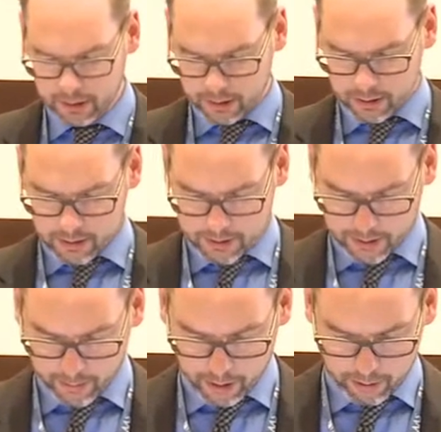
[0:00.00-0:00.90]

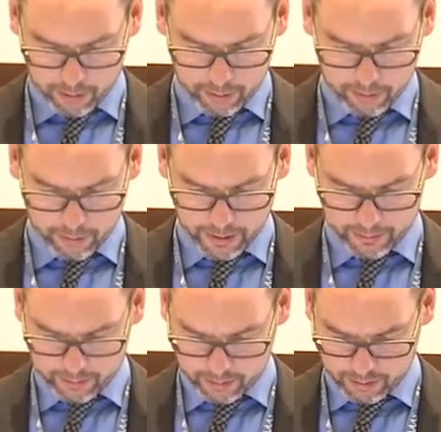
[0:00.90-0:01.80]
somehow go
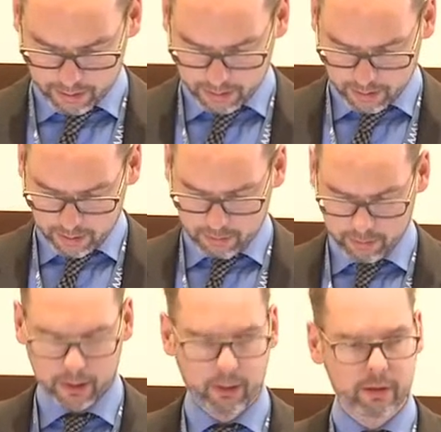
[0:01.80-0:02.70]
together. We
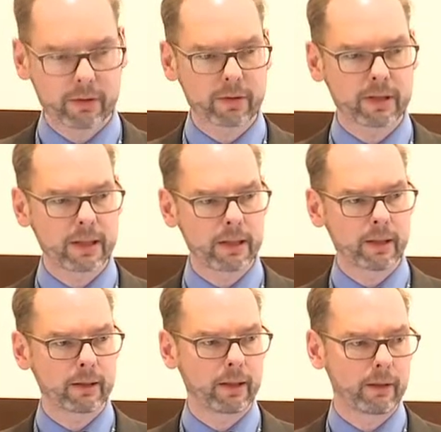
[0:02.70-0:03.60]
can also see
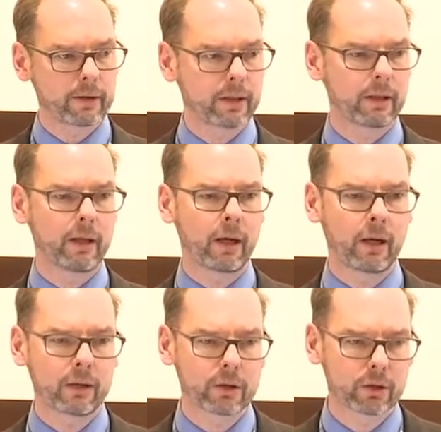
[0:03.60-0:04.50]
that there is a
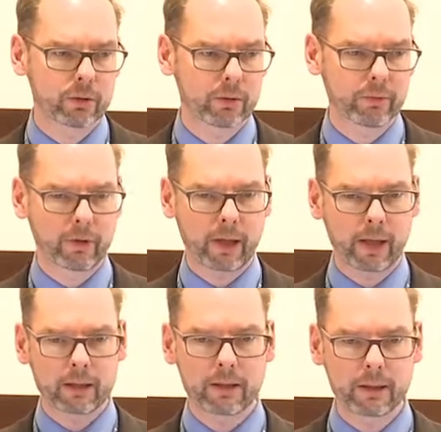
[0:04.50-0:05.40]
large
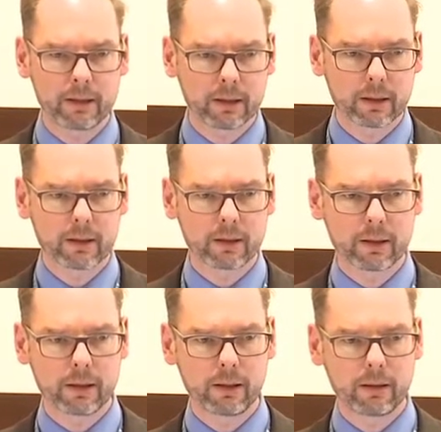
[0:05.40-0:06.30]
variety in
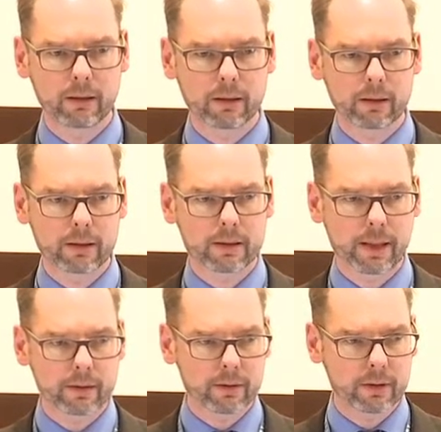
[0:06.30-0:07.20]
the
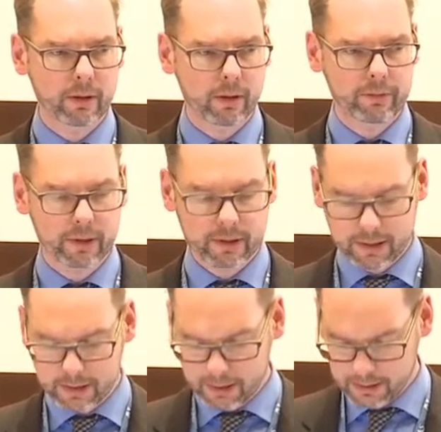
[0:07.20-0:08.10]
status of the
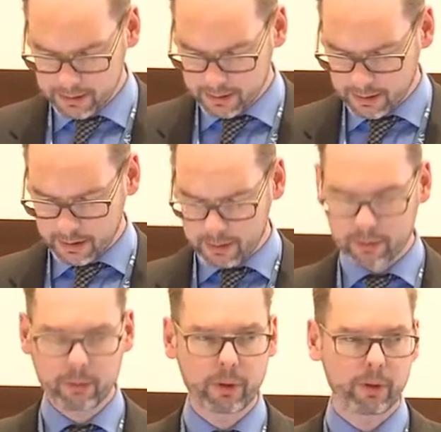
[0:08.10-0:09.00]
cities.
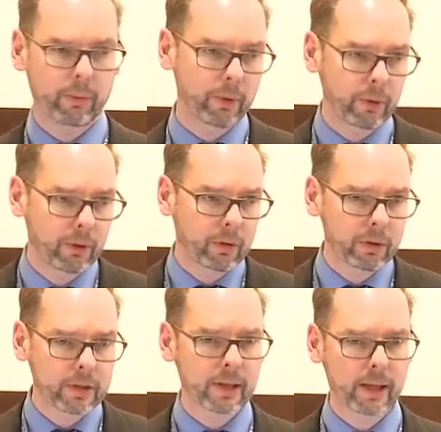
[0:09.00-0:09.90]
So you could
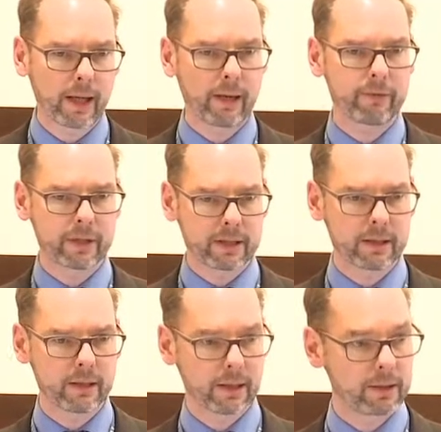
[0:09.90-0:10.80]
say every
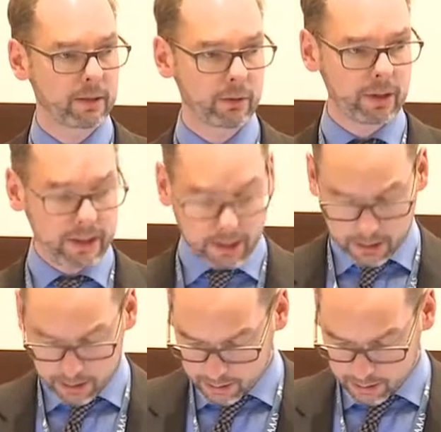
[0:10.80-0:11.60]
city is unique,